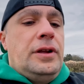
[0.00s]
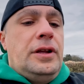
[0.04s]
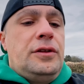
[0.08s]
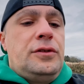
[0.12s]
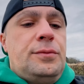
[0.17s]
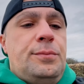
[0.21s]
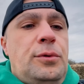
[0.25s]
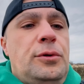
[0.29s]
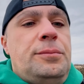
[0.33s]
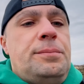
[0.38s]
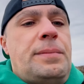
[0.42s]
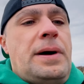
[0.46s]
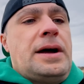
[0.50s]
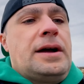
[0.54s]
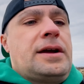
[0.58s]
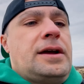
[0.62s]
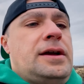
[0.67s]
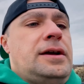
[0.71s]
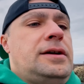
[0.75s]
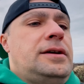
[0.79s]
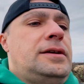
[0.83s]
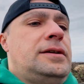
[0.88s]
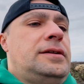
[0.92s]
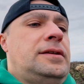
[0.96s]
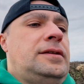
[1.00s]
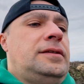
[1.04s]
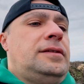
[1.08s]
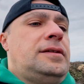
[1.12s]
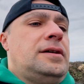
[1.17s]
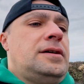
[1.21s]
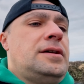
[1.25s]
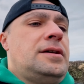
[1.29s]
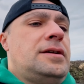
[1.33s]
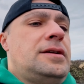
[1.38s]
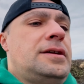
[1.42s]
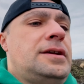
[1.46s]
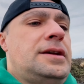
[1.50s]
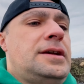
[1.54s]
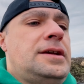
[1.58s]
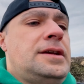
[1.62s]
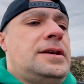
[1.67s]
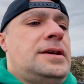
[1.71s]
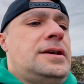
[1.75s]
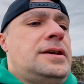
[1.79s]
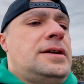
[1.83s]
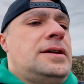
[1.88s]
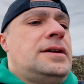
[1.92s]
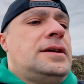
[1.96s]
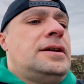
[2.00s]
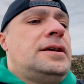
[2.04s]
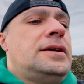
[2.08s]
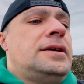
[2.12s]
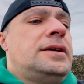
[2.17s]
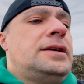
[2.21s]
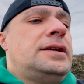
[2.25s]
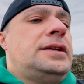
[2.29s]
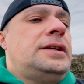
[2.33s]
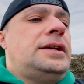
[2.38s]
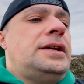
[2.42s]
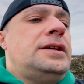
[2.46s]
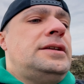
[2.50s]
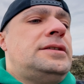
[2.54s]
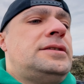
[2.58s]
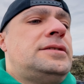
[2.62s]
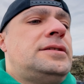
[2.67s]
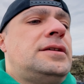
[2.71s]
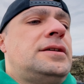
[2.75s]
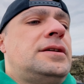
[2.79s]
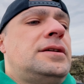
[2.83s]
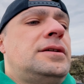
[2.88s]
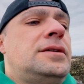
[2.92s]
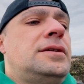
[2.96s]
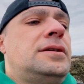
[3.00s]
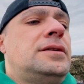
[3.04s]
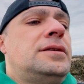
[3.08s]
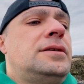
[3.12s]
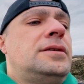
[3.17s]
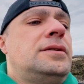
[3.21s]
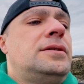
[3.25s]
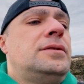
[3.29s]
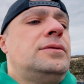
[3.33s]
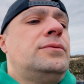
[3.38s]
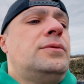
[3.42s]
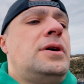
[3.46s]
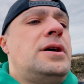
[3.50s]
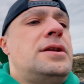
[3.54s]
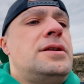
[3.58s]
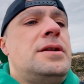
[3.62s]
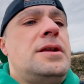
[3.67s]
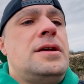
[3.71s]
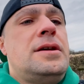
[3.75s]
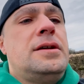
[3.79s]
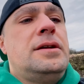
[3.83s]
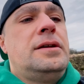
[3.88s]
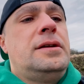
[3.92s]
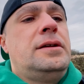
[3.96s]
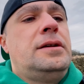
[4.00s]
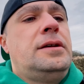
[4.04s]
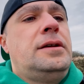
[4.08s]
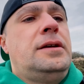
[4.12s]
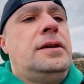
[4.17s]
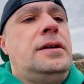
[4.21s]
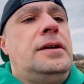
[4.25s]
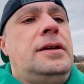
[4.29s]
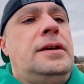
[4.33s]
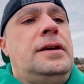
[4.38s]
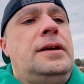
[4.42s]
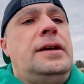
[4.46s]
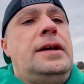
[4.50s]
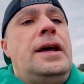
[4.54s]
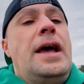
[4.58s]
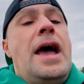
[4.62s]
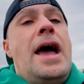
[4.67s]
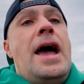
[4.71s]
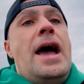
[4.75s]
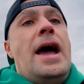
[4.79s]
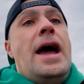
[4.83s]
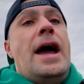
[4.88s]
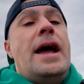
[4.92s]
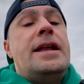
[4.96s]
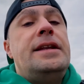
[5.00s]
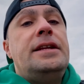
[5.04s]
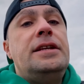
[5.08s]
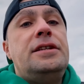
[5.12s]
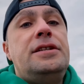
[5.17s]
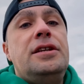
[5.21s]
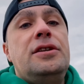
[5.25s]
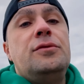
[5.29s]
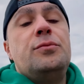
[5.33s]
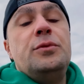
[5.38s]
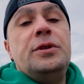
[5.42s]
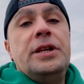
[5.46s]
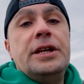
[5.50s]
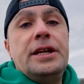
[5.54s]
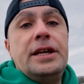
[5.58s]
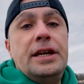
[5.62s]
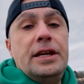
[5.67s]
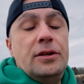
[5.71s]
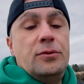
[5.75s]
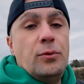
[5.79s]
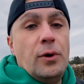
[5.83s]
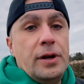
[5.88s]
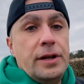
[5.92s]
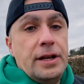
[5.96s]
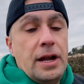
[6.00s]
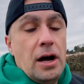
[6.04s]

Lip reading: Let's put back the kit one. And this is with the kit one